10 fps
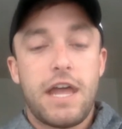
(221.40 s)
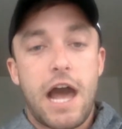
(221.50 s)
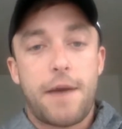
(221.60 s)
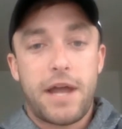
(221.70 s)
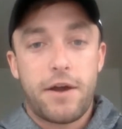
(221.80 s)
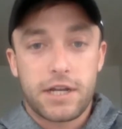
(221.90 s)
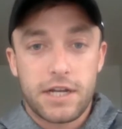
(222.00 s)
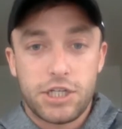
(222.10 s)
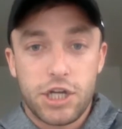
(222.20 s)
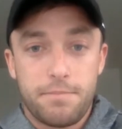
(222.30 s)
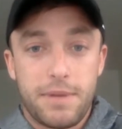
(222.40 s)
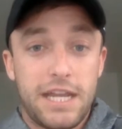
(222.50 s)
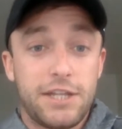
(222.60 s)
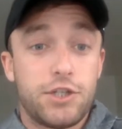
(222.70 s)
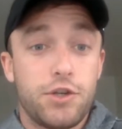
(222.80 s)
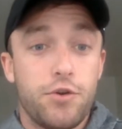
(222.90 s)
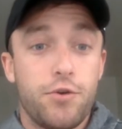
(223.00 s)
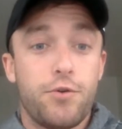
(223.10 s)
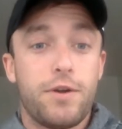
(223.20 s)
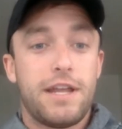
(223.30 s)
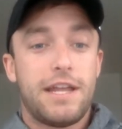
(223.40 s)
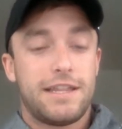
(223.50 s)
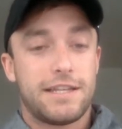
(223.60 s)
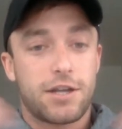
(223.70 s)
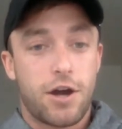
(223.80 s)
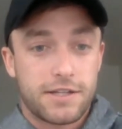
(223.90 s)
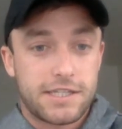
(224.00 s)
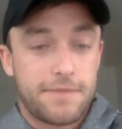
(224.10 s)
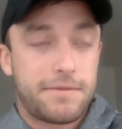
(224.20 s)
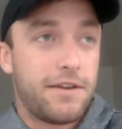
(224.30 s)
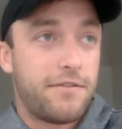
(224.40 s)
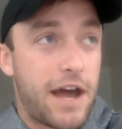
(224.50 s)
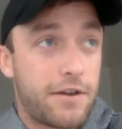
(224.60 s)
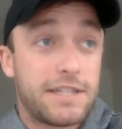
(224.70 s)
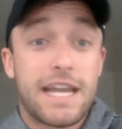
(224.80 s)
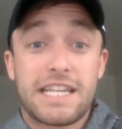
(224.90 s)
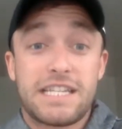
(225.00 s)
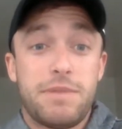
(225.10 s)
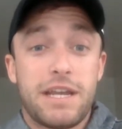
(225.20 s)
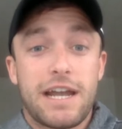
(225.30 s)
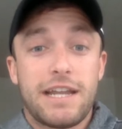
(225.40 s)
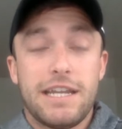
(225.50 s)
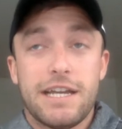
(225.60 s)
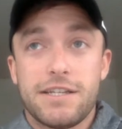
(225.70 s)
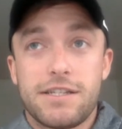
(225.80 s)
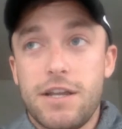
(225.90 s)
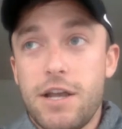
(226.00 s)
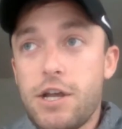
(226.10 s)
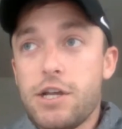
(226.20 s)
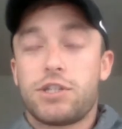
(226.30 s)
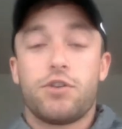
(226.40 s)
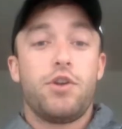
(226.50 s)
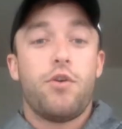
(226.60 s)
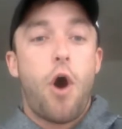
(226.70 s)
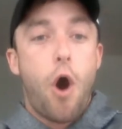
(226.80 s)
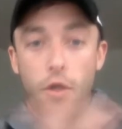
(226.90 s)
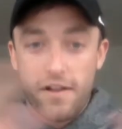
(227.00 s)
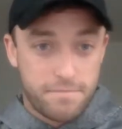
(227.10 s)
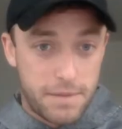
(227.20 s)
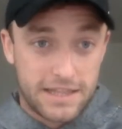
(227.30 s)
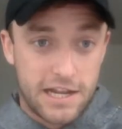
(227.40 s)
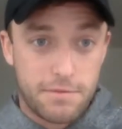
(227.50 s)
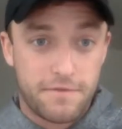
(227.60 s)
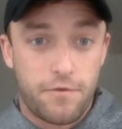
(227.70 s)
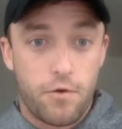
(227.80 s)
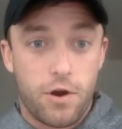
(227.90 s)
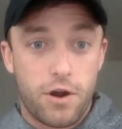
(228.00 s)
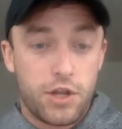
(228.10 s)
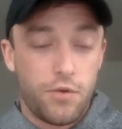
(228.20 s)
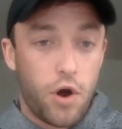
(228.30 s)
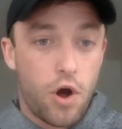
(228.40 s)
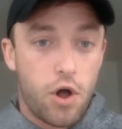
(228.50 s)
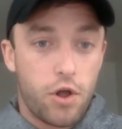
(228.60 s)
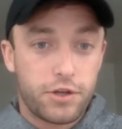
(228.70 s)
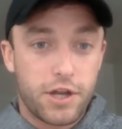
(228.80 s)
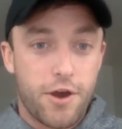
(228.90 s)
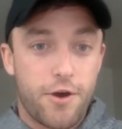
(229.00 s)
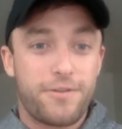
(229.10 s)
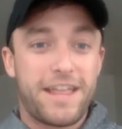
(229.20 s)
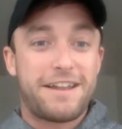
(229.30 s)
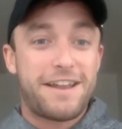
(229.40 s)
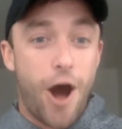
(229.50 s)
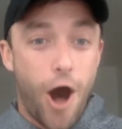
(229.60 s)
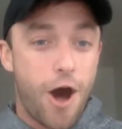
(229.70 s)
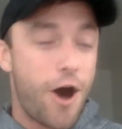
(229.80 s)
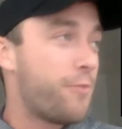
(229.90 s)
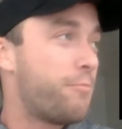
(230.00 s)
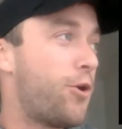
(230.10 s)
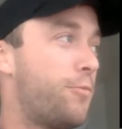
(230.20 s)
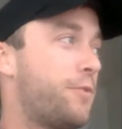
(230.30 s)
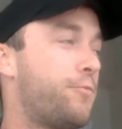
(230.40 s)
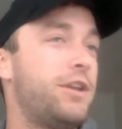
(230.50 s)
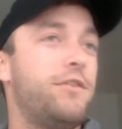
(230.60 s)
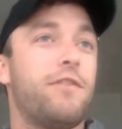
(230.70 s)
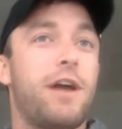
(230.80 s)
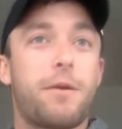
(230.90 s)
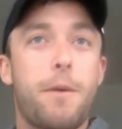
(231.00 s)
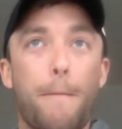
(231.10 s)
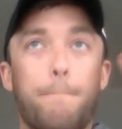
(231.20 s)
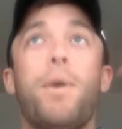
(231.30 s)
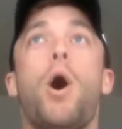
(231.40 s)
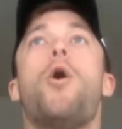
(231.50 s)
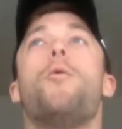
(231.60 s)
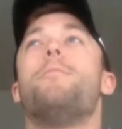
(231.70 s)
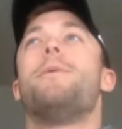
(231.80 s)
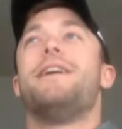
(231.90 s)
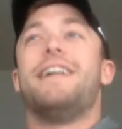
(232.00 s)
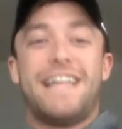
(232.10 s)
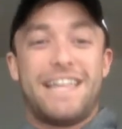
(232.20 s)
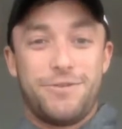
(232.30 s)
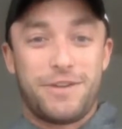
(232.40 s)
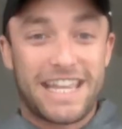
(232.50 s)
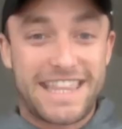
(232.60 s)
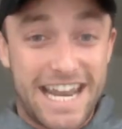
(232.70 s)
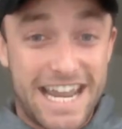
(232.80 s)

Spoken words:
I'm now going to jump into this concept of how to test big ideas. So you all have been there before. You all know that aha moment when you're like, boom, you get that